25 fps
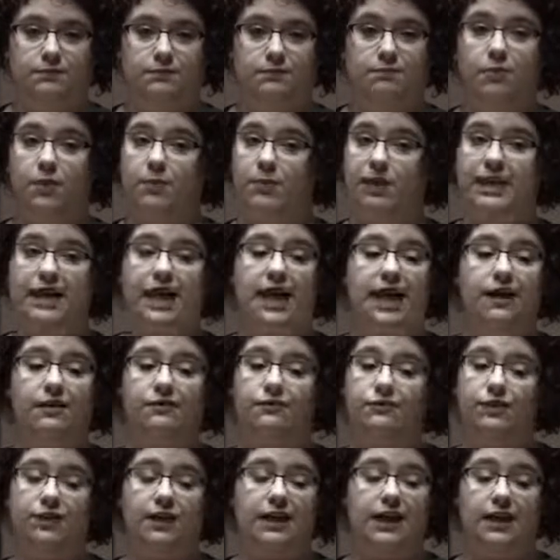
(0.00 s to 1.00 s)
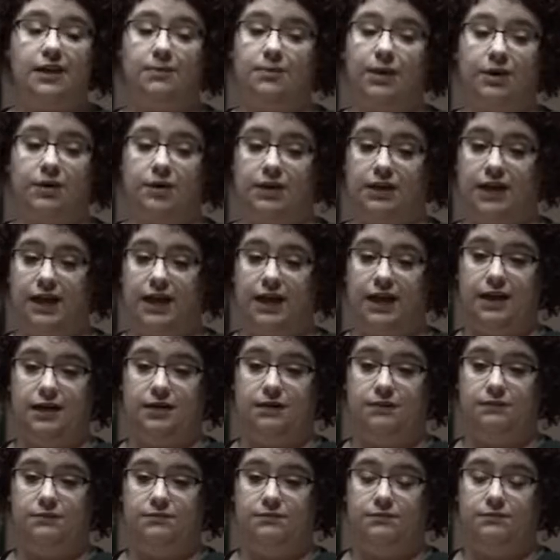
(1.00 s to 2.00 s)
But we can't forget about our kid,
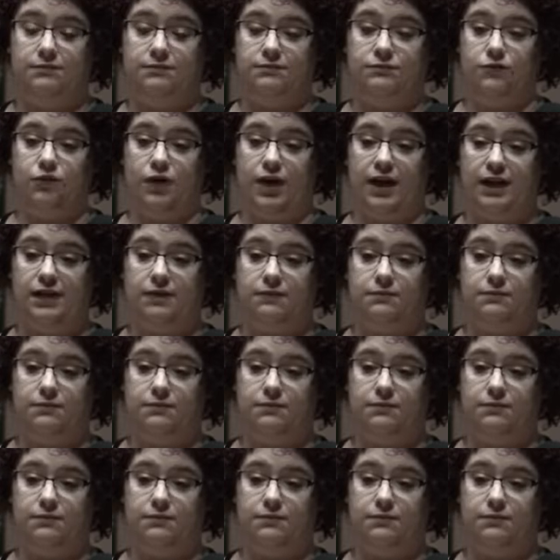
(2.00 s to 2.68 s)
right?